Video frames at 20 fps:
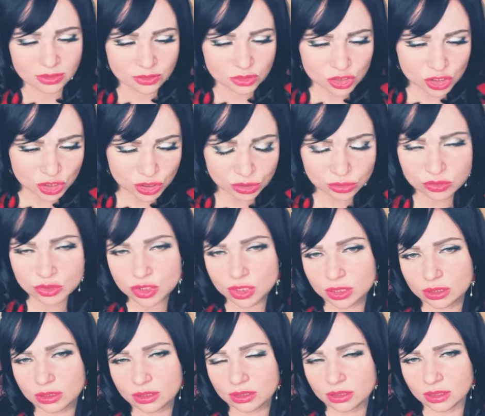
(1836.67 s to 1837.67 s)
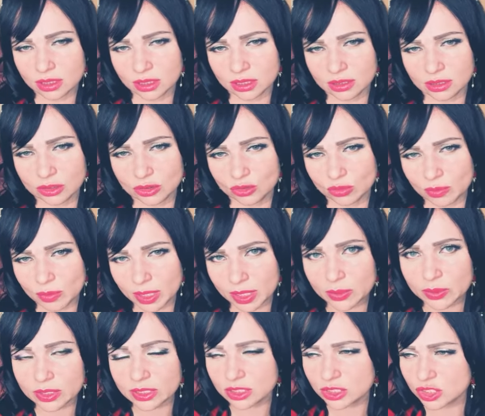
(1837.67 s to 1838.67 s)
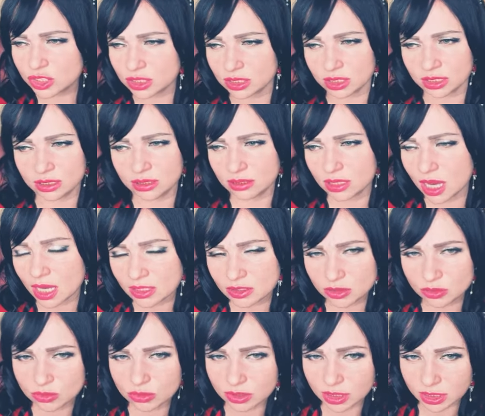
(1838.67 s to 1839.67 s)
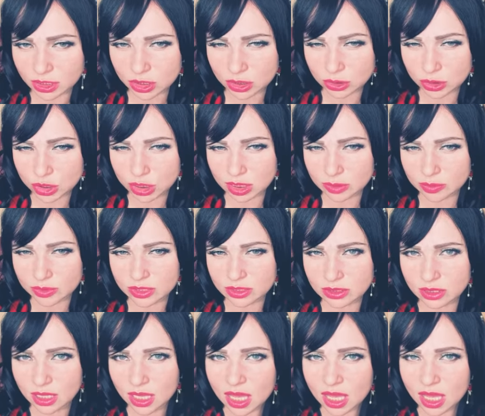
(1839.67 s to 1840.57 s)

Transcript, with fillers: children, uh, you know, marriage and other relationships.